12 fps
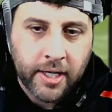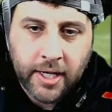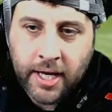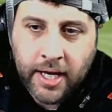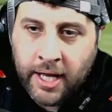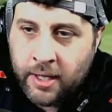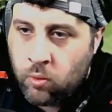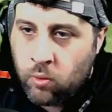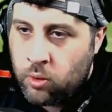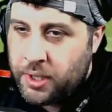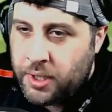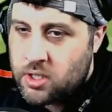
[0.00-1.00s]
and it will be
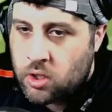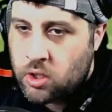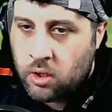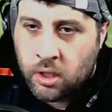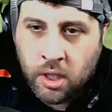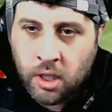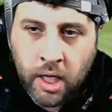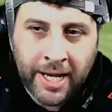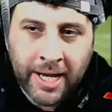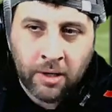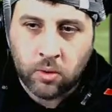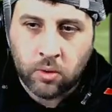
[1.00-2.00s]
a Scotland line
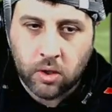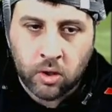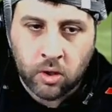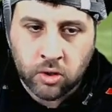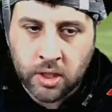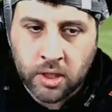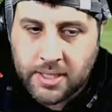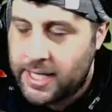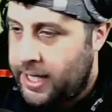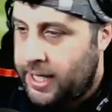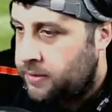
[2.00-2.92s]
out on the 10.